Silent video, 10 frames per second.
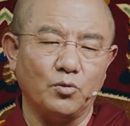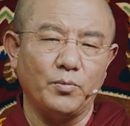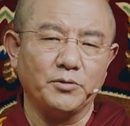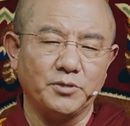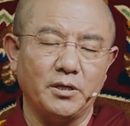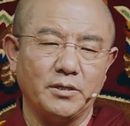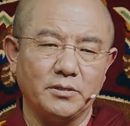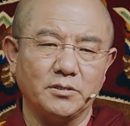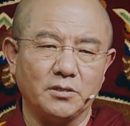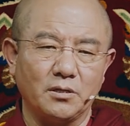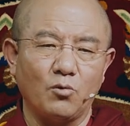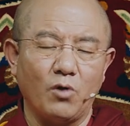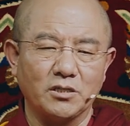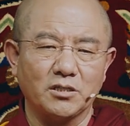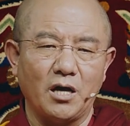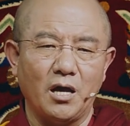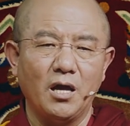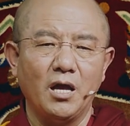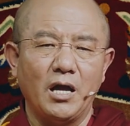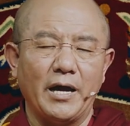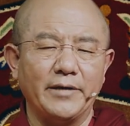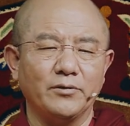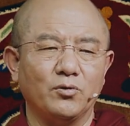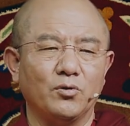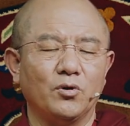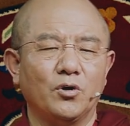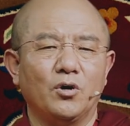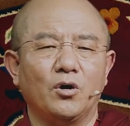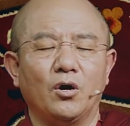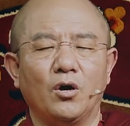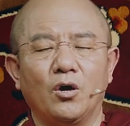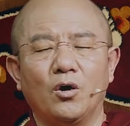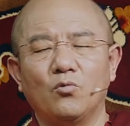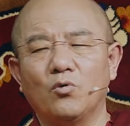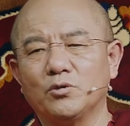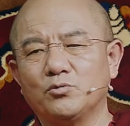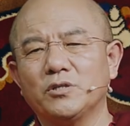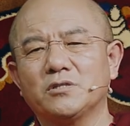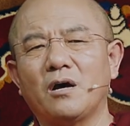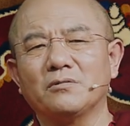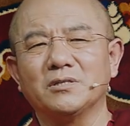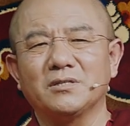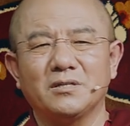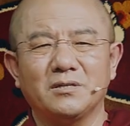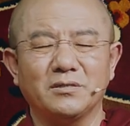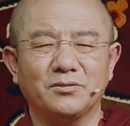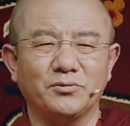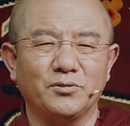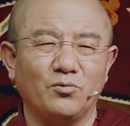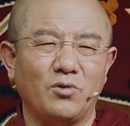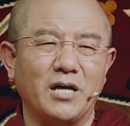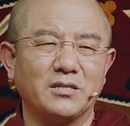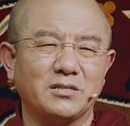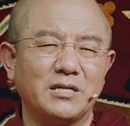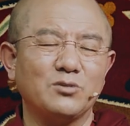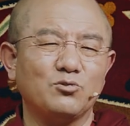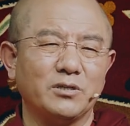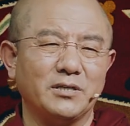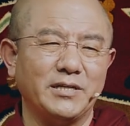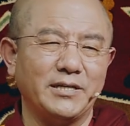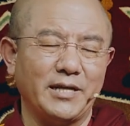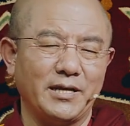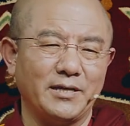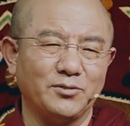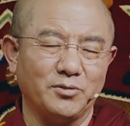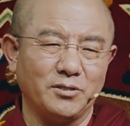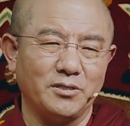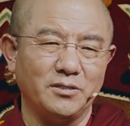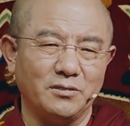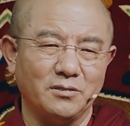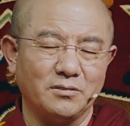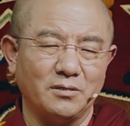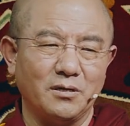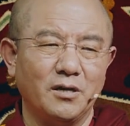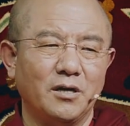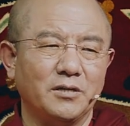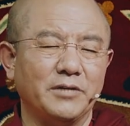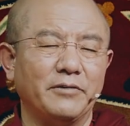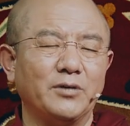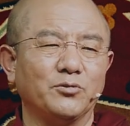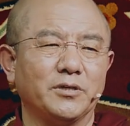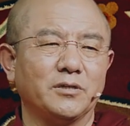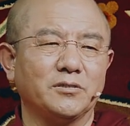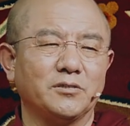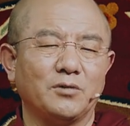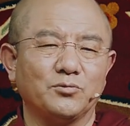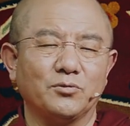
The, his uh, commentary is a rather extensive commentary that has two big volumes.